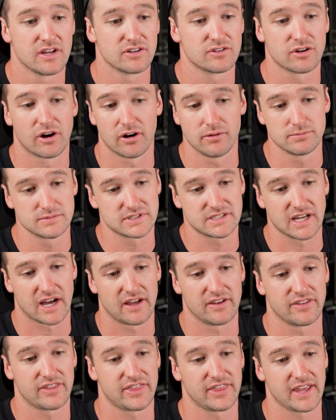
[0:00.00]
Tom's
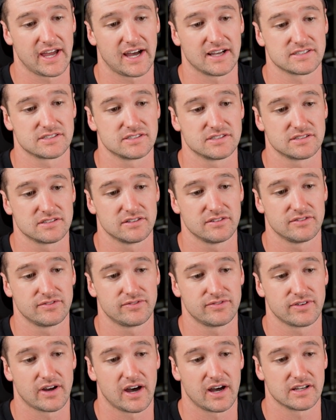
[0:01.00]
done thousands of
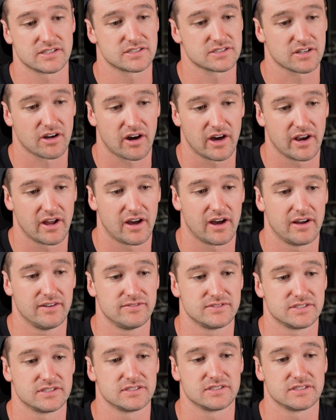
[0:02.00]
skydives